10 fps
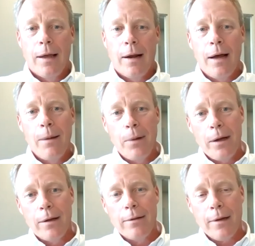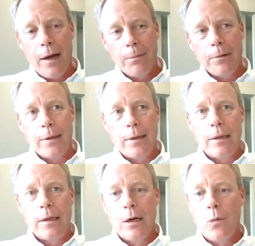And I'm on the top
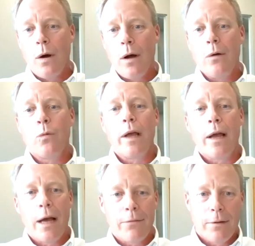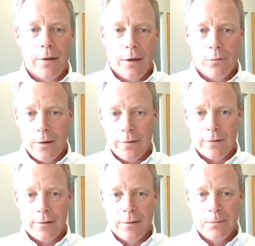saying, you know what? We have to take
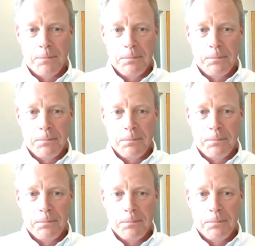risks.